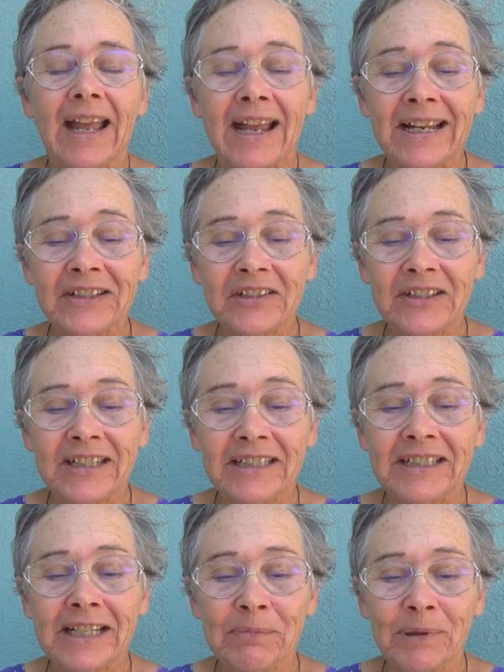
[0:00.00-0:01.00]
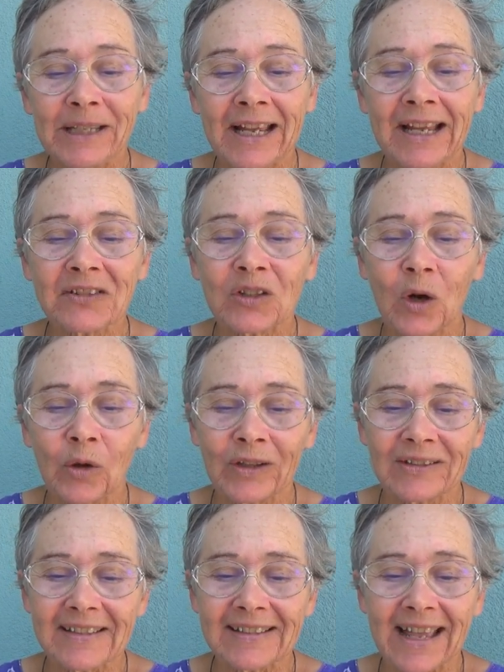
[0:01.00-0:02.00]
https
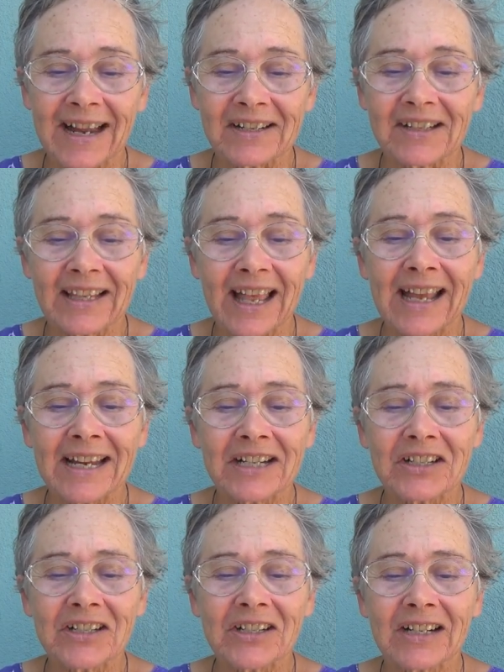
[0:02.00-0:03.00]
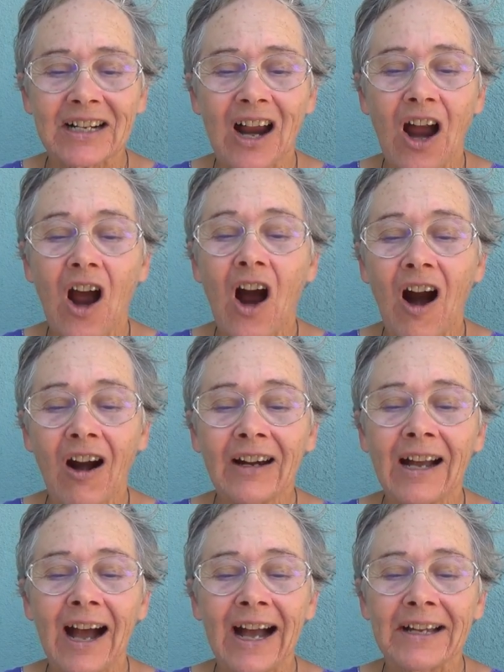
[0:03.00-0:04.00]
colon slash slash
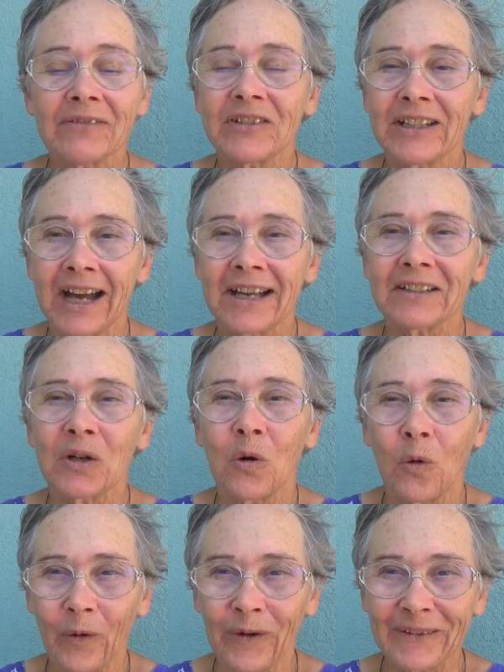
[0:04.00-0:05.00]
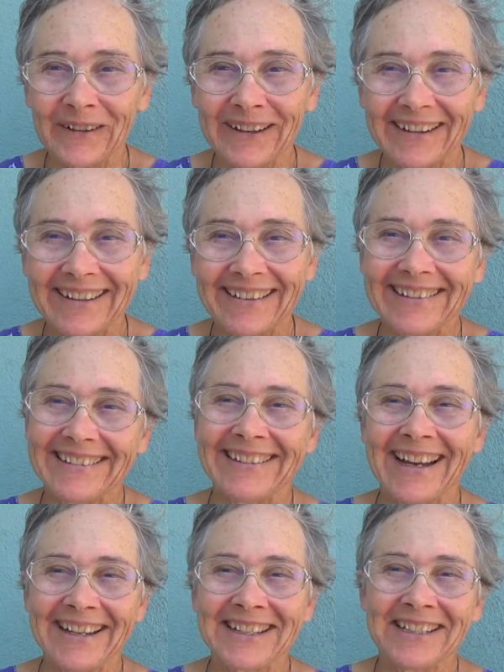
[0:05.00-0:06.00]
archive.org.
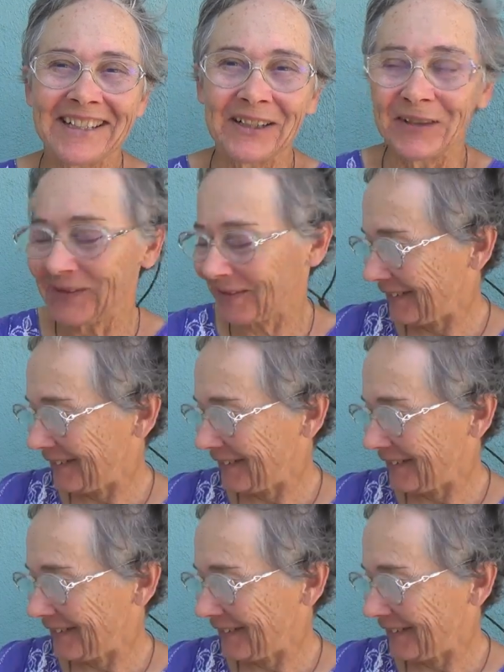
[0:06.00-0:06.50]
Now you know.